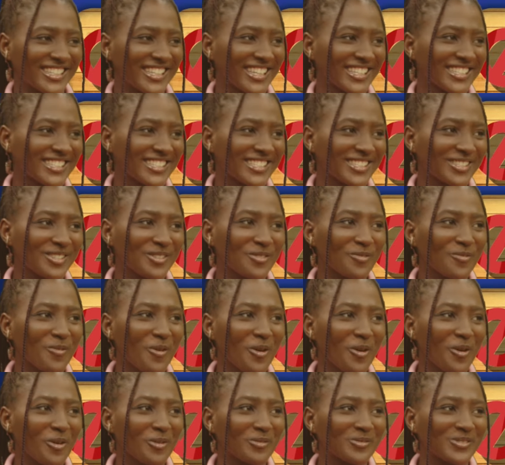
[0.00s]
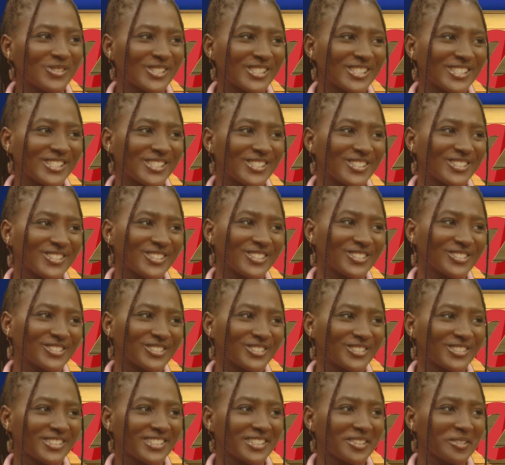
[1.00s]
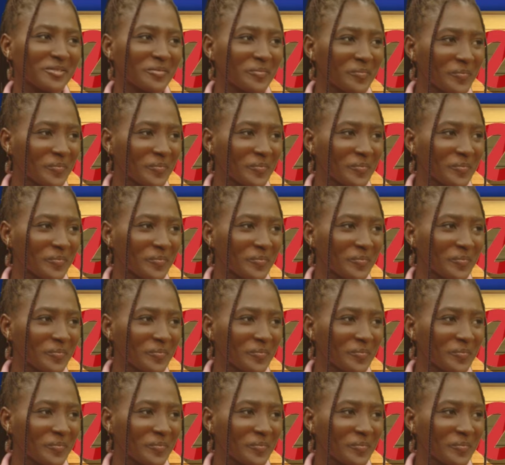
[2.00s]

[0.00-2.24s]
Yes, welcome to the studio, Dozey.